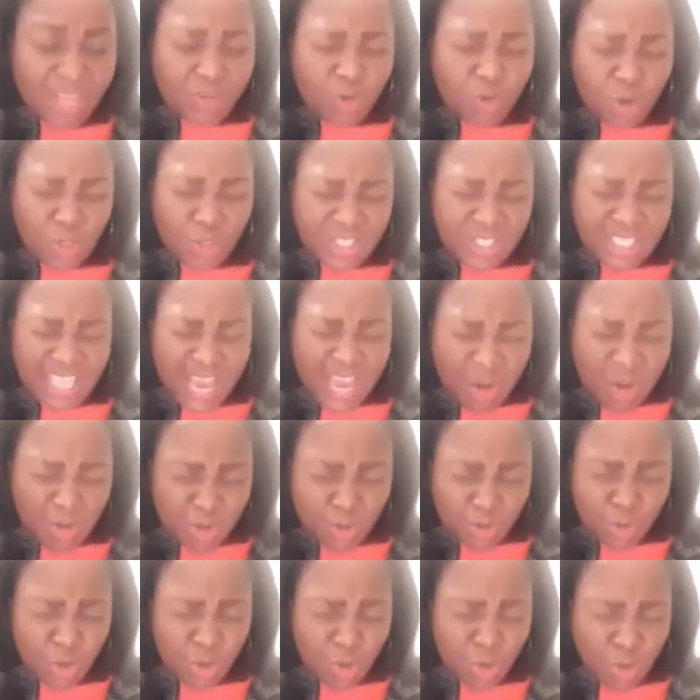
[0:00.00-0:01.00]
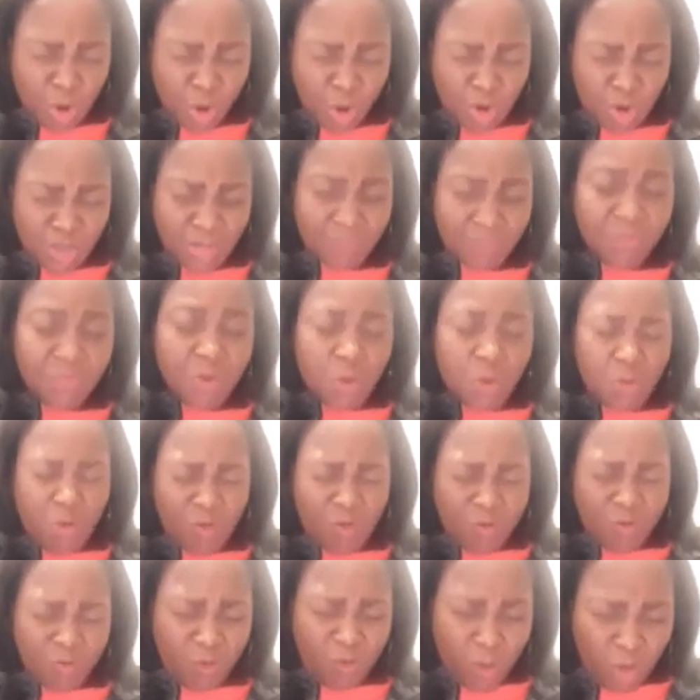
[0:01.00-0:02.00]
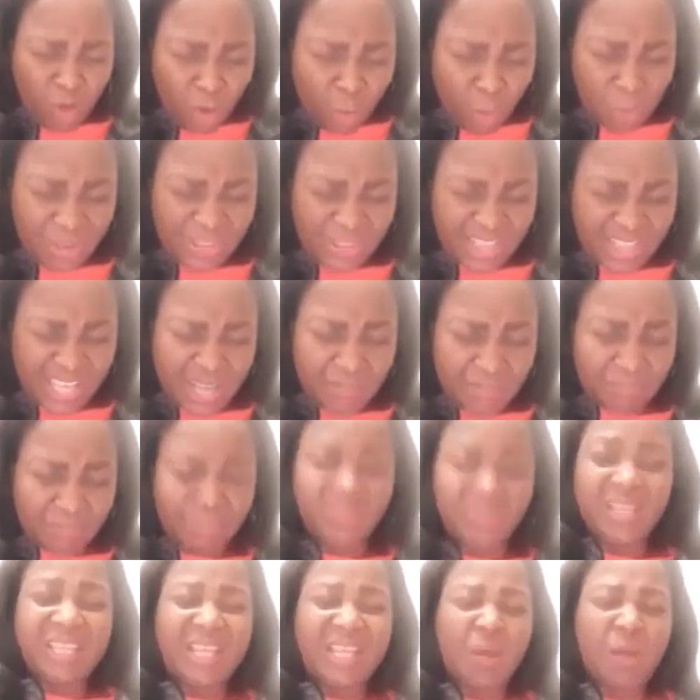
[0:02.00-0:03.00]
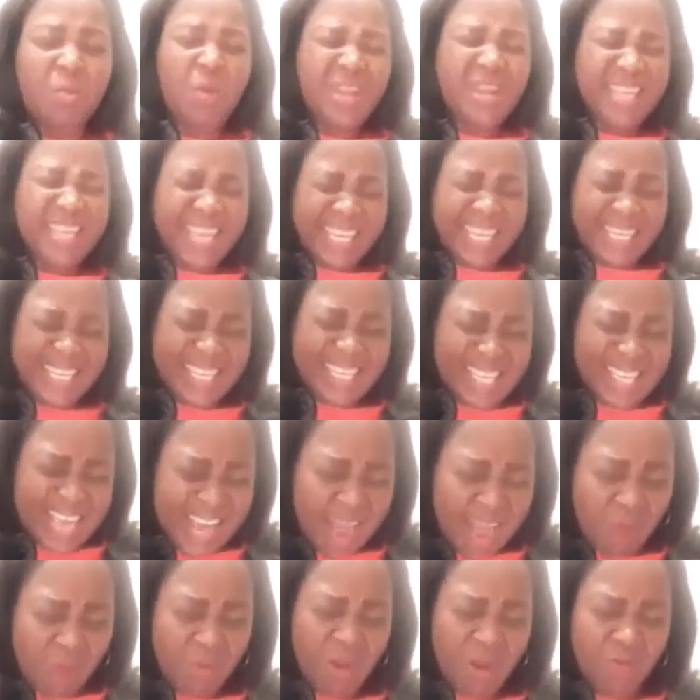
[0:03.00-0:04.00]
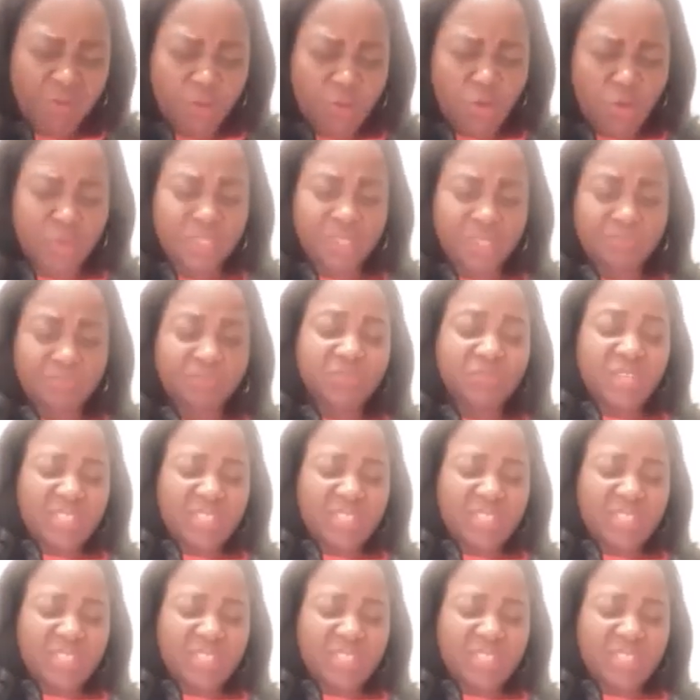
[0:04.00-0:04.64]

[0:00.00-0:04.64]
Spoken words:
Those terrors, oh God, will fall upon them, that when they hear our voice,